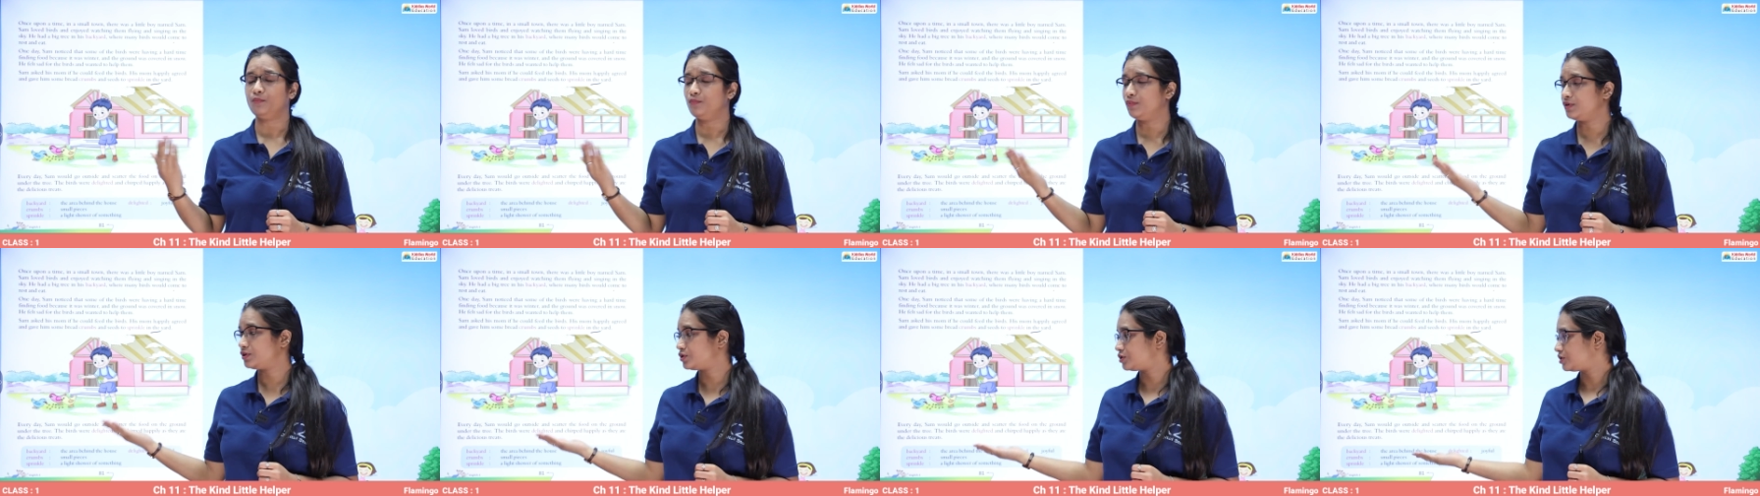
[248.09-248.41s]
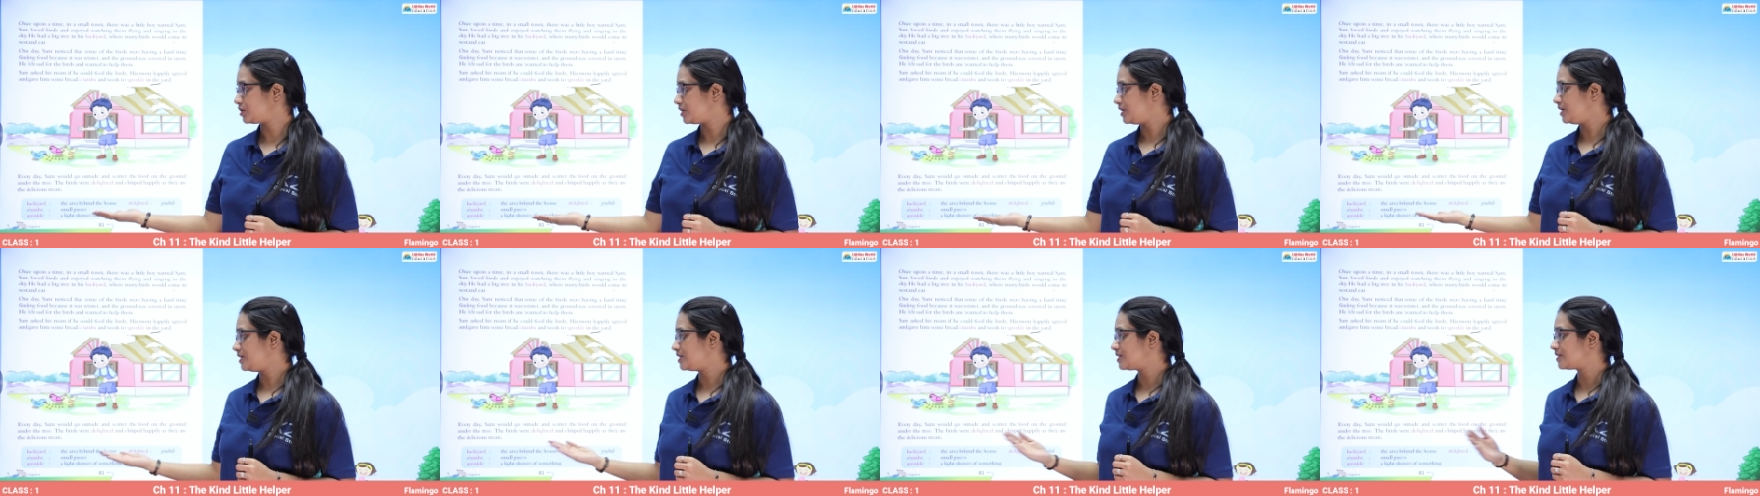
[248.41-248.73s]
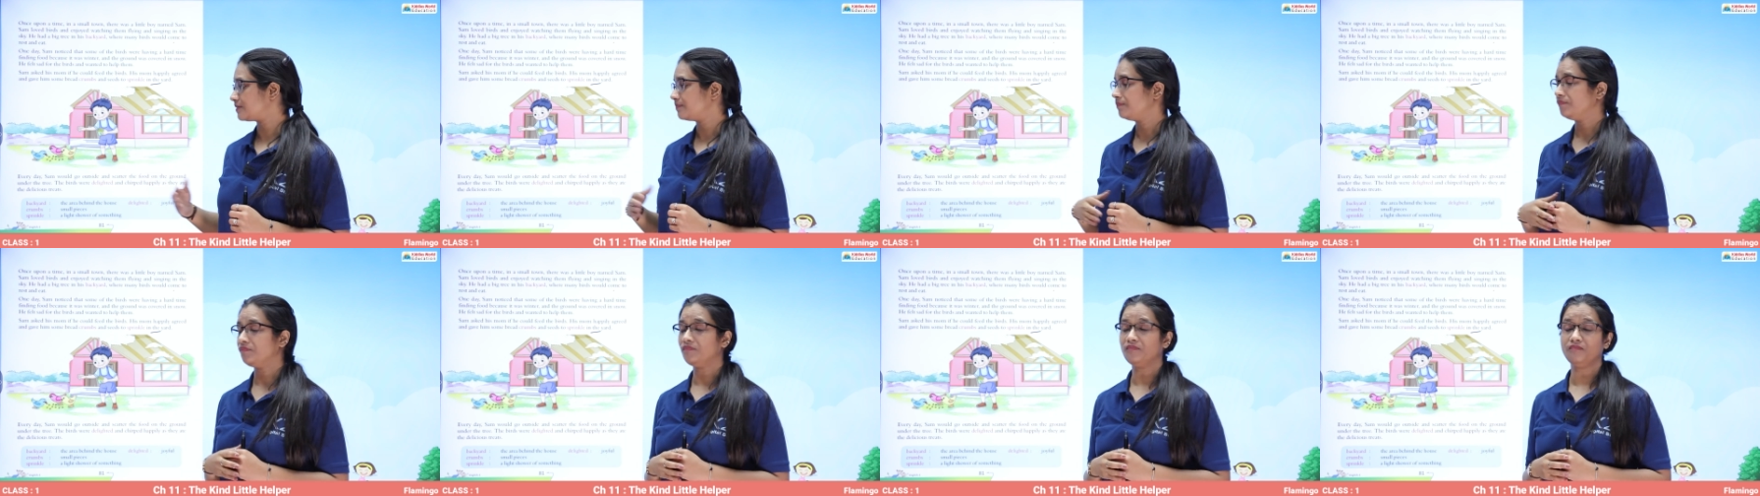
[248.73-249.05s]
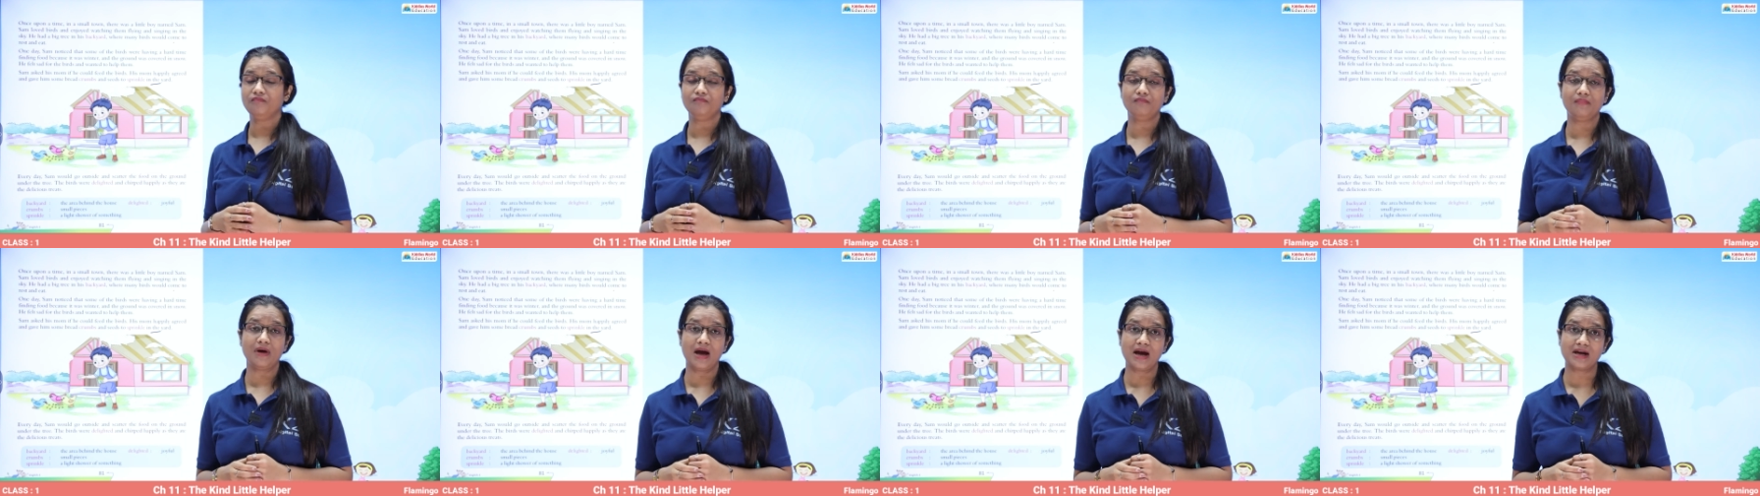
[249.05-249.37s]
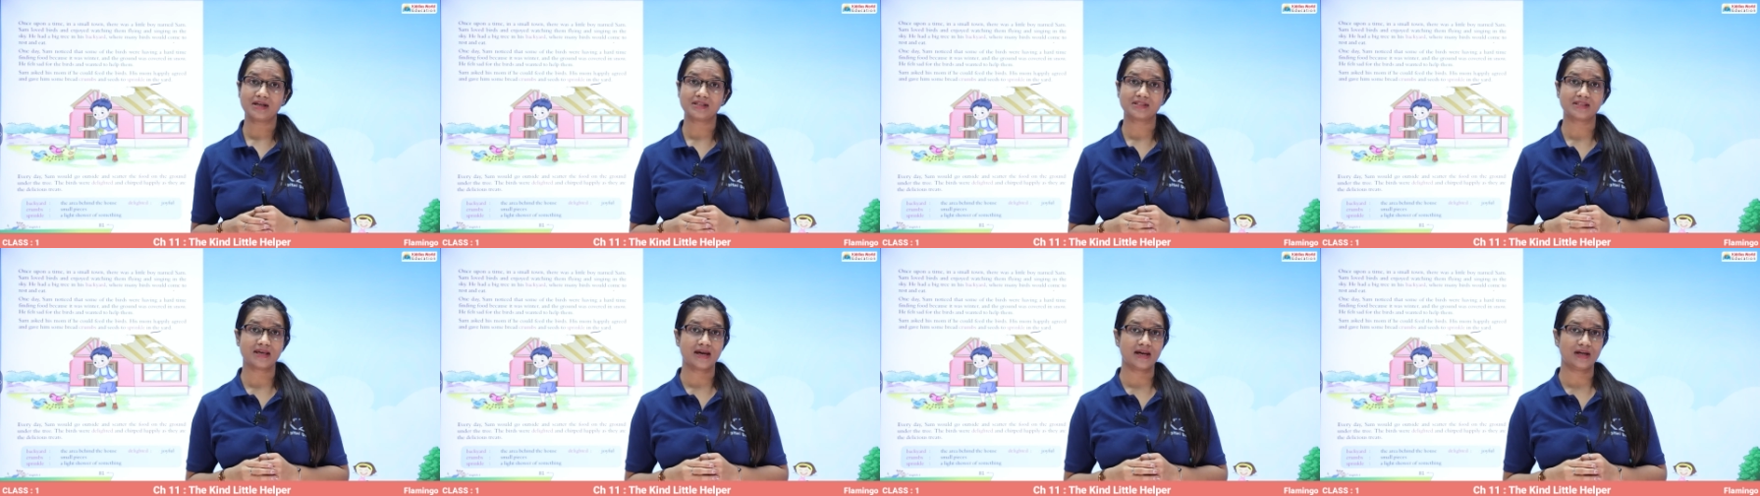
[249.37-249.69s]
which is
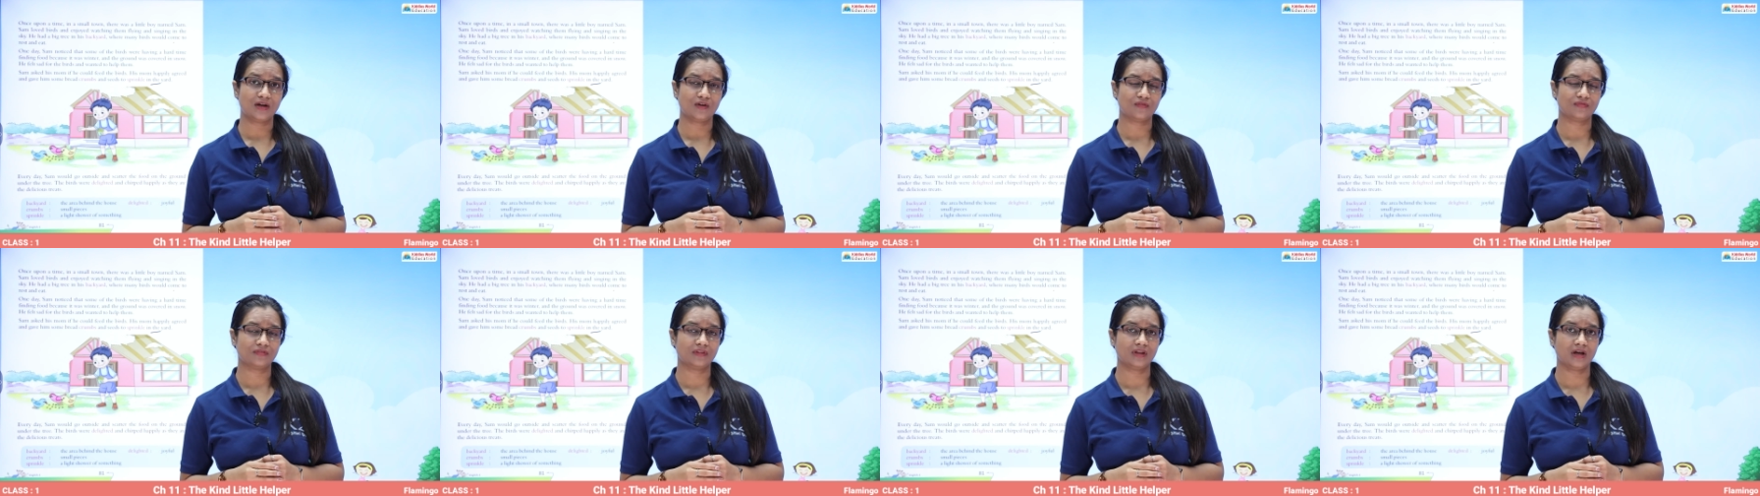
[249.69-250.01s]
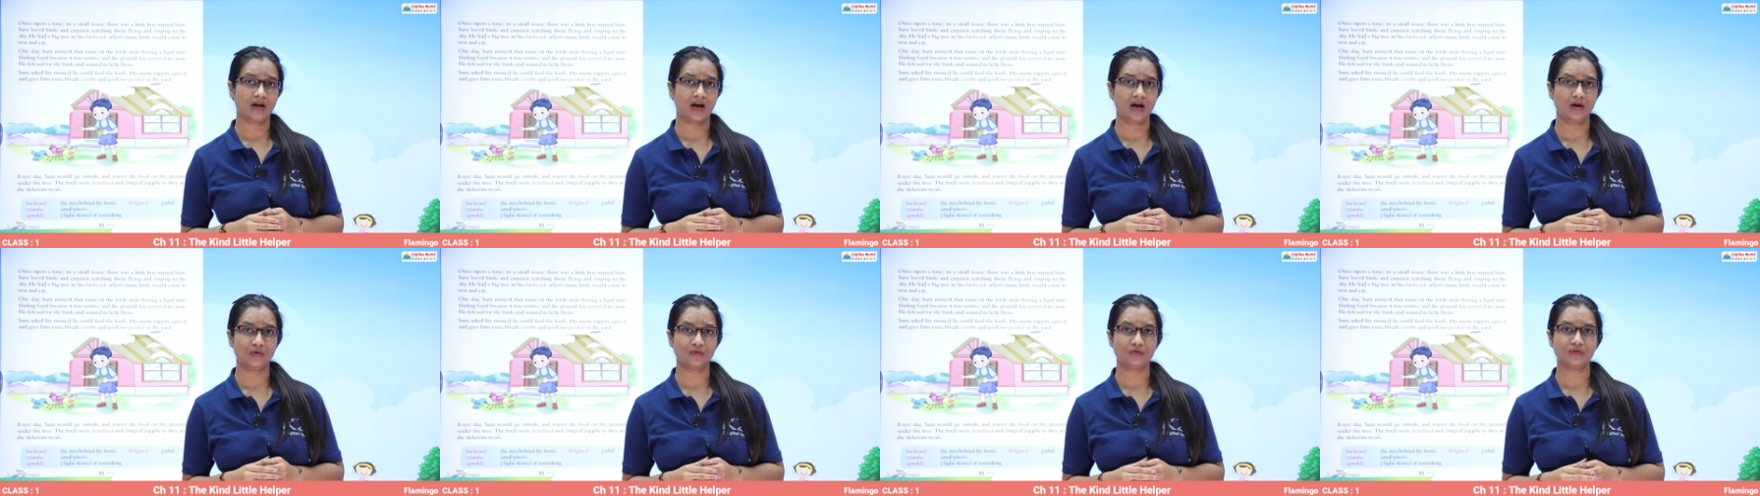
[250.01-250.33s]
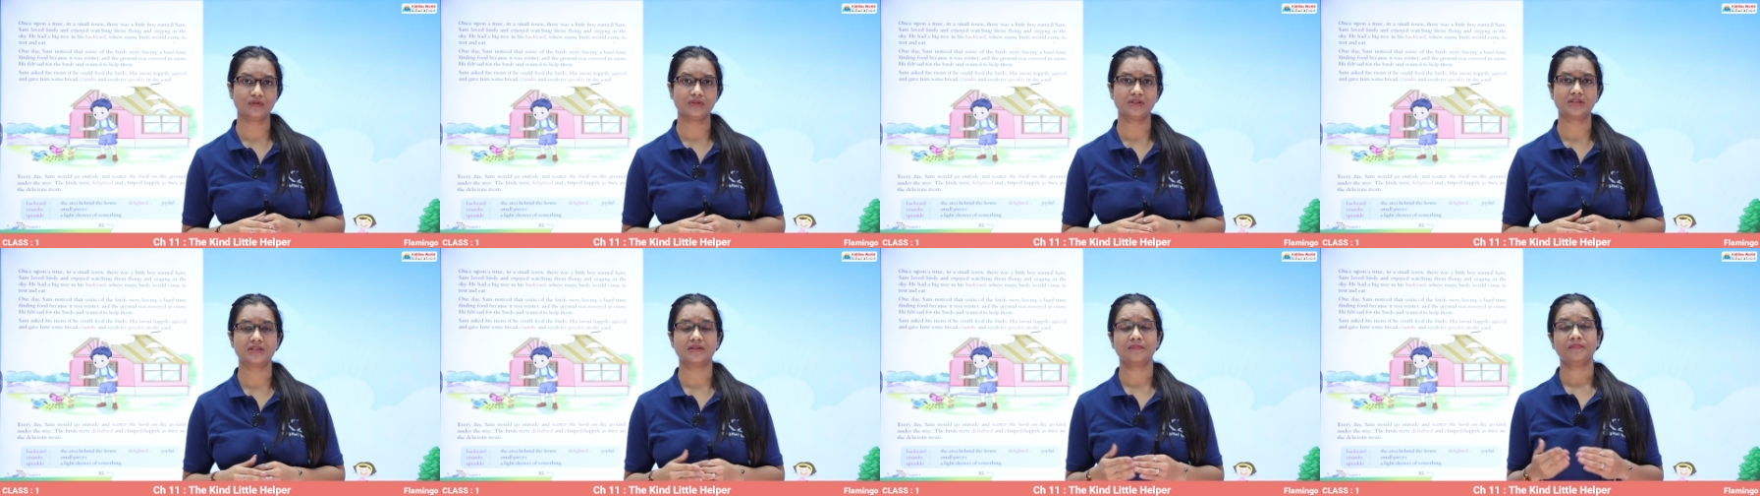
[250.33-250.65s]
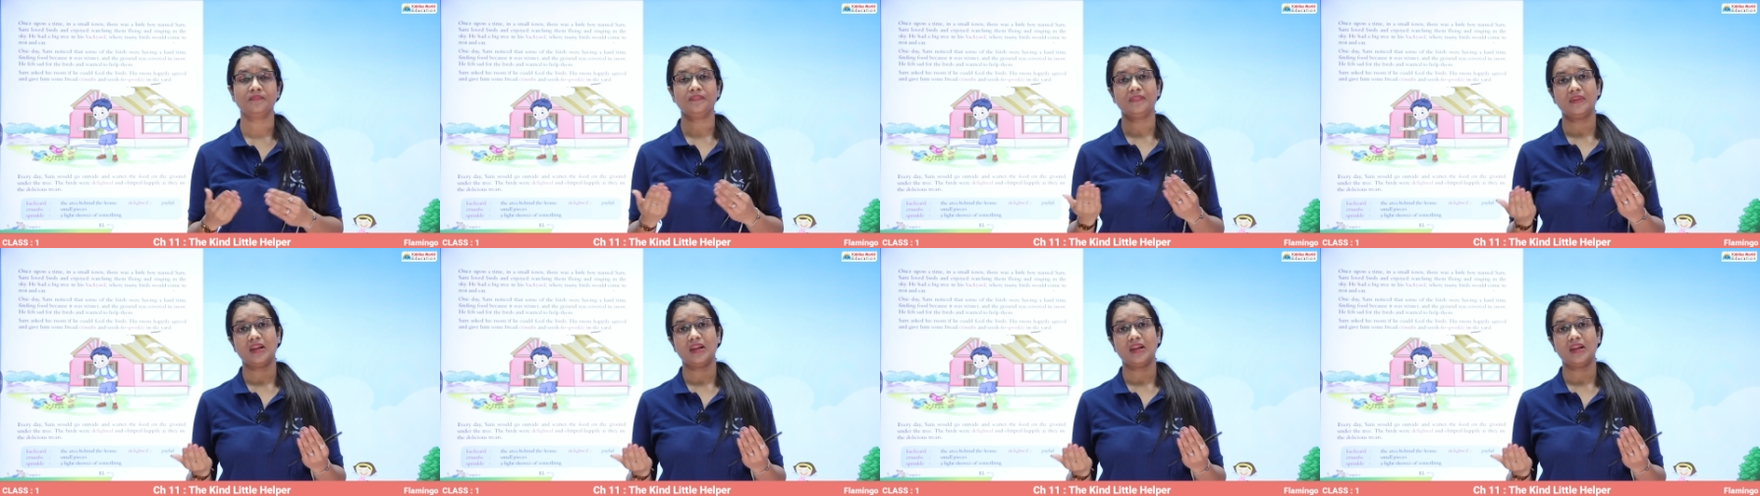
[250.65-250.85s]
backside of the house,